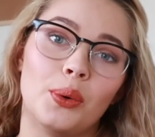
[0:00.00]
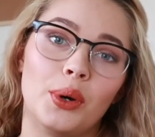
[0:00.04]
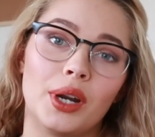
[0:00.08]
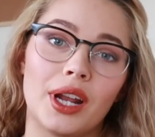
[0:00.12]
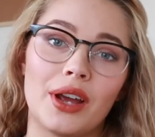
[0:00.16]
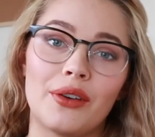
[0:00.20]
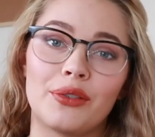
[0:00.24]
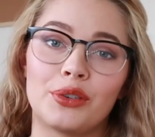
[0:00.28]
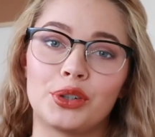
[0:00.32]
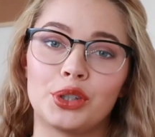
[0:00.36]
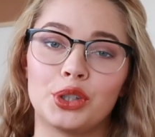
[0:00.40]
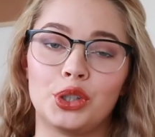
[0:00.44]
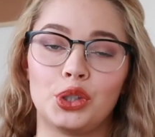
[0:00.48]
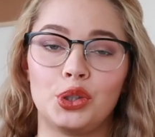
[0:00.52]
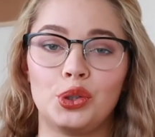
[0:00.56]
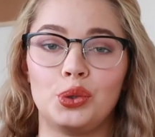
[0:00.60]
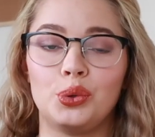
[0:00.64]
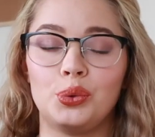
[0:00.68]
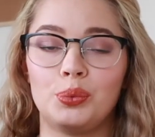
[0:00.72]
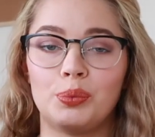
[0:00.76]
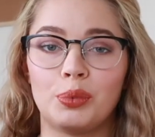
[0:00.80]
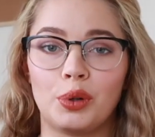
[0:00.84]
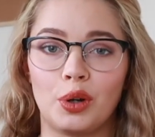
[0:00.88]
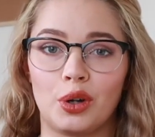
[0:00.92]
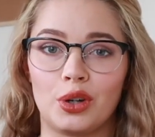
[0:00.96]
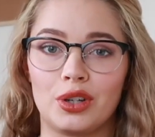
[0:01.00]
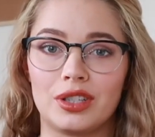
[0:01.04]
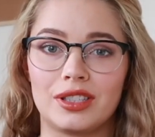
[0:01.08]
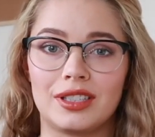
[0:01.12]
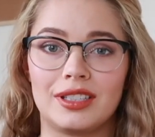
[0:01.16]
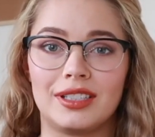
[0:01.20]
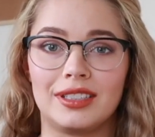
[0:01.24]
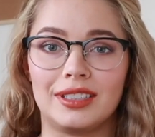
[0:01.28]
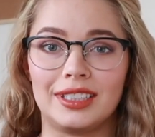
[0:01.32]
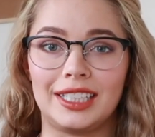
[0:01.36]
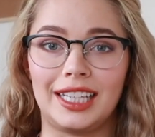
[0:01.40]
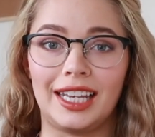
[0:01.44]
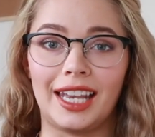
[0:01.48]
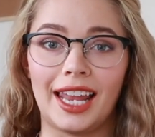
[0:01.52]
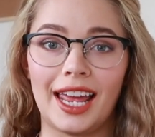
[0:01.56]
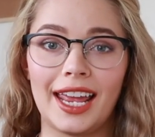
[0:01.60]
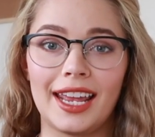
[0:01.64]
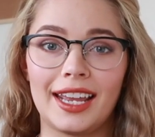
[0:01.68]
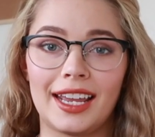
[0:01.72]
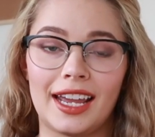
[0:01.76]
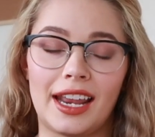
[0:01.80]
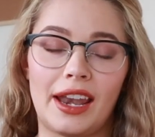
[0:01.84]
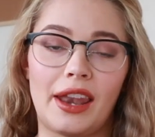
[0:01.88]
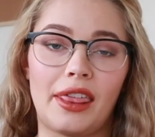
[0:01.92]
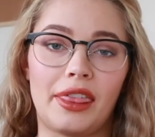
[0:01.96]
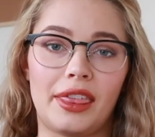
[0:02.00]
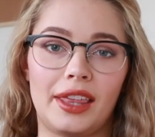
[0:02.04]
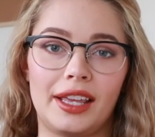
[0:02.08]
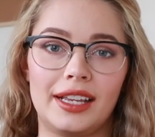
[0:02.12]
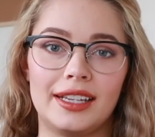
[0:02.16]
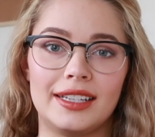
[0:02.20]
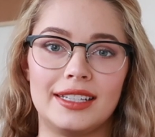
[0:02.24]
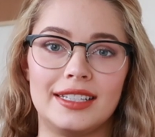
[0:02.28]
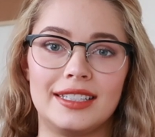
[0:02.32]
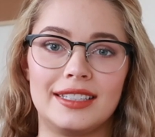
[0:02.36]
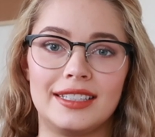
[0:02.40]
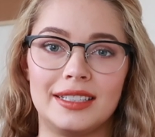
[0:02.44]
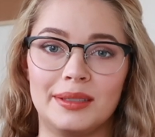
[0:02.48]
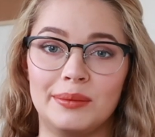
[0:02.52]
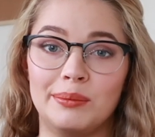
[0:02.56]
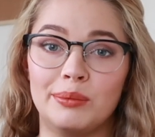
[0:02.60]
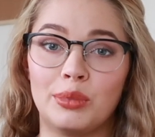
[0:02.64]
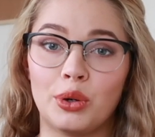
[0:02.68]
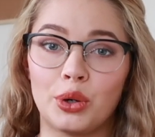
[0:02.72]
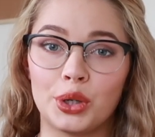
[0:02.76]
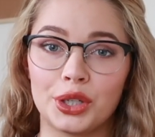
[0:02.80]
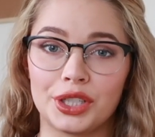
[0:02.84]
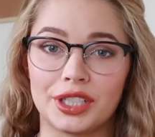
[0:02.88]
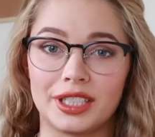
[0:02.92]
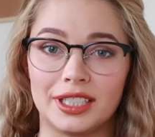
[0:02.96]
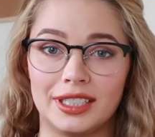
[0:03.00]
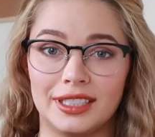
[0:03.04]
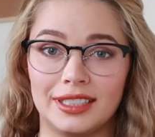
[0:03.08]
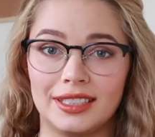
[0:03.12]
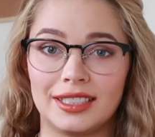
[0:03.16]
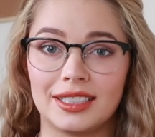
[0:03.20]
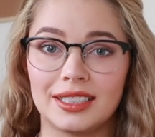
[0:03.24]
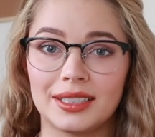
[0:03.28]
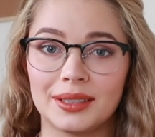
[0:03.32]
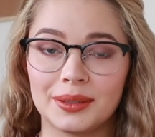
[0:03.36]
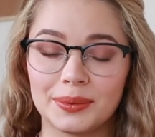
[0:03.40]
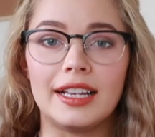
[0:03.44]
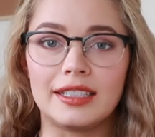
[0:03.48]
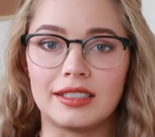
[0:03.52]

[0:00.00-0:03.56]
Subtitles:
whatever you personally like and think is important,